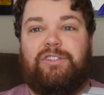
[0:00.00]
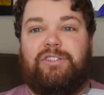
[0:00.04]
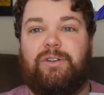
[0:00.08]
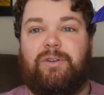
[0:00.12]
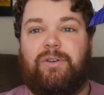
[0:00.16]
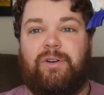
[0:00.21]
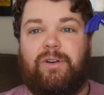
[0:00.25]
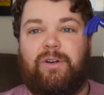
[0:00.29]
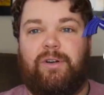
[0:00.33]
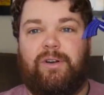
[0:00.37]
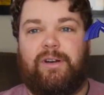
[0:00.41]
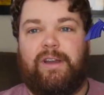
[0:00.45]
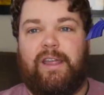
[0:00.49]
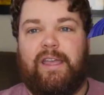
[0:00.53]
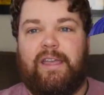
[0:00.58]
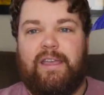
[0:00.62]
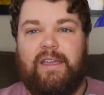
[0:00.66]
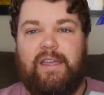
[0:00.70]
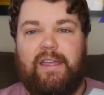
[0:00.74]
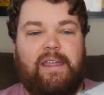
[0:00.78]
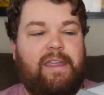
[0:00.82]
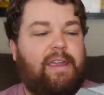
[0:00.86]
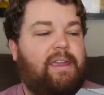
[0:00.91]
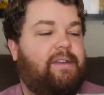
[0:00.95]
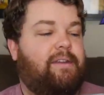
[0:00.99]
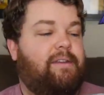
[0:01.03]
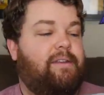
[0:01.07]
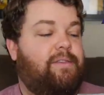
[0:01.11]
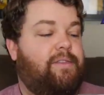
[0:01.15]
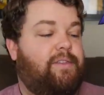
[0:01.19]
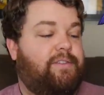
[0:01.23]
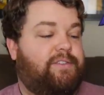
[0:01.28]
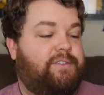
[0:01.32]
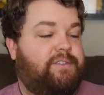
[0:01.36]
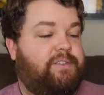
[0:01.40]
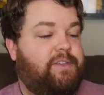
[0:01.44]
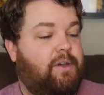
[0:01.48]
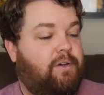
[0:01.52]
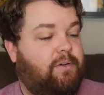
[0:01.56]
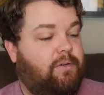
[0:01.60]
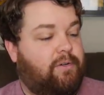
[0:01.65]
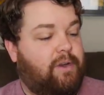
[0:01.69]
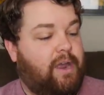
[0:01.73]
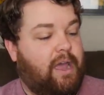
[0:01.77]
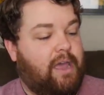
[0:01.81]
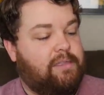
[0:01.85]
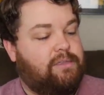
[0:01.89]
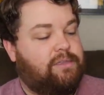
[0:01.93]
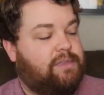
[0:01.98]
Sword in the
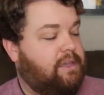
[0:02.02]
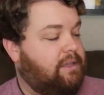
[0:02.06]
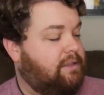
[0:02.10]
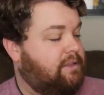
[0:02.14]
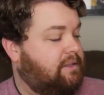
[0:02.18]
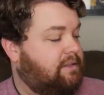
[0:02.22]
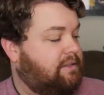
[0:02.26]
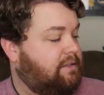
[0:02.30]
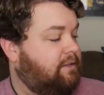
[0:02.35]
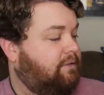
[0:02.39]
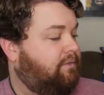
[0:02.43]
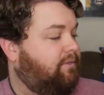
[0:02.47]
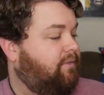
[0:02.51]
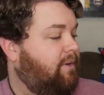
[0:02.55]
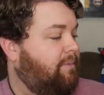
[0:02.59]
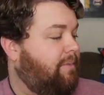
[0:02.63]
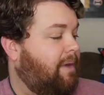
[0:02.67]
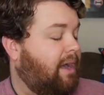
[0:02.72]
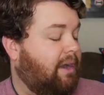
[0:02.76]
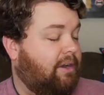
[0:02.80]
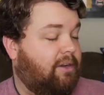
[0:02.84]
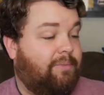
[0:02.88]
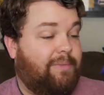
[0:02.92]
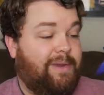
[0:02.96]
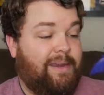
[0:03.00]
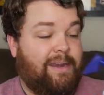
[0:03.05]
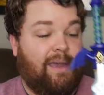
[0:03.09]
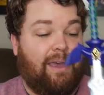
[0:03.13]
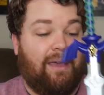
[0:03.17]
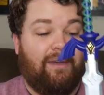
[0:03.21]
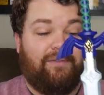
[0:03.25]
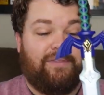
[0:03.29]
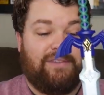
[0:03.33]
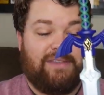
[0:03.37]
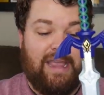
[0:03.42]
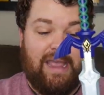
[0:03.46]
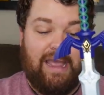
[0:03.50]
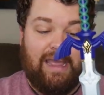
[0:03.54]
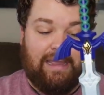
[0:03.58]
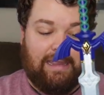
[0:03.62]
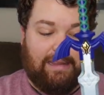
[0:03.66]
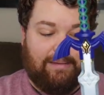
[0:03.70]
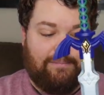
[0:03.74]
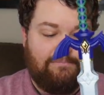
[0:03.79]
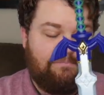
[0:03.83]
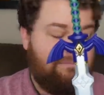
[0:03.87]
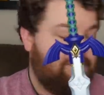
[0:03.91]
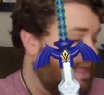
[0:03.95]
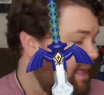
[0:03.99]
stone. I think this is from Ocarina of
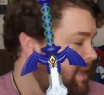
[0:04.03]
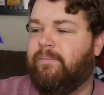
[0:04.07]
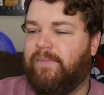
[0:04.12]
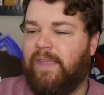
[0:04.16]
Time.